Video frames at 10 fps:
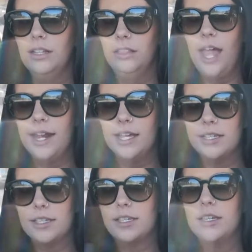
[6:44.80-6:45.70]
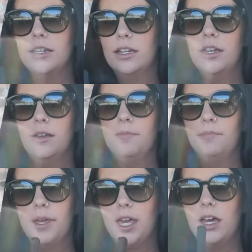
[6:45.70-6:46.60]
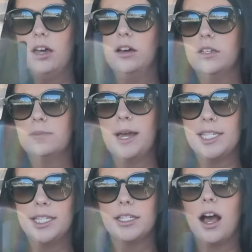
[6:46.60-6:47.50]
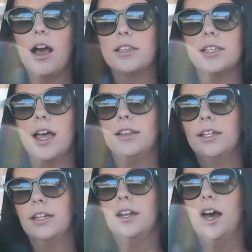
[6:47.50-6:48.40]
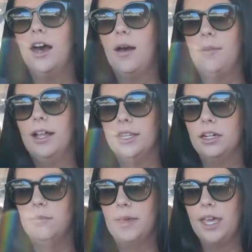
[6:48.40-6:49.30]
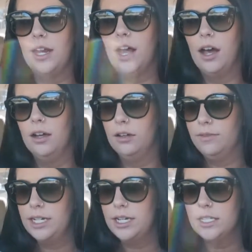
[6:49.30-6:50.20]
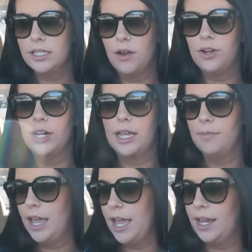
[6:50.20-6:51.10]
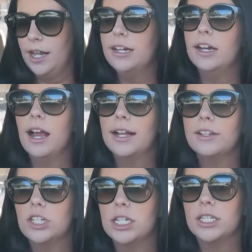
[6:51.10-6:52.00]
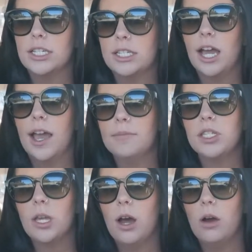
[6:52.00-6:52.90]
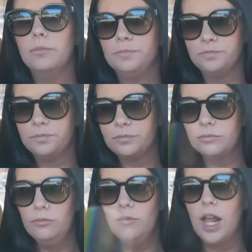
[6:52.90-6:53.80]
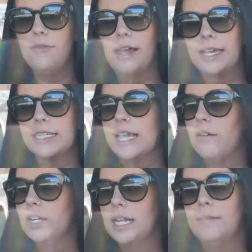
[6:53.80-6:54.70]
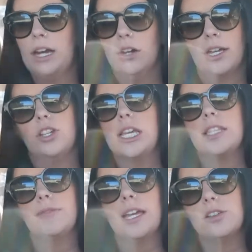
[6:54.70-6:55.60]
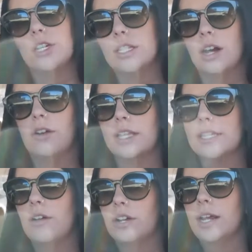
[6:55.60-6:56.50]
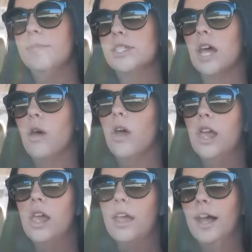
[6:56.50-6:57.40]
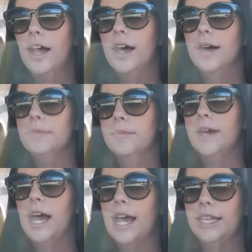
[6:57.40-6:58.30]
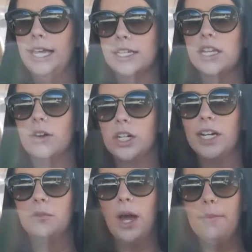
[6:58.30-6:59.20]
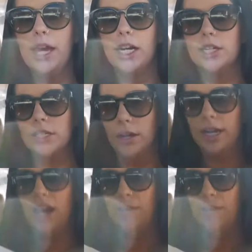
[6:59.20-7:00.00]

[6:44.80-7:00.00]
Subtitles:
lettuce, pico, spicy sauce, and then a little bit of sour cream. And I did not get cheese this time, so if I get sour cream, I don't get cheese. If I get cheese, I don't get sour cream. So I like sour cream way better. So I got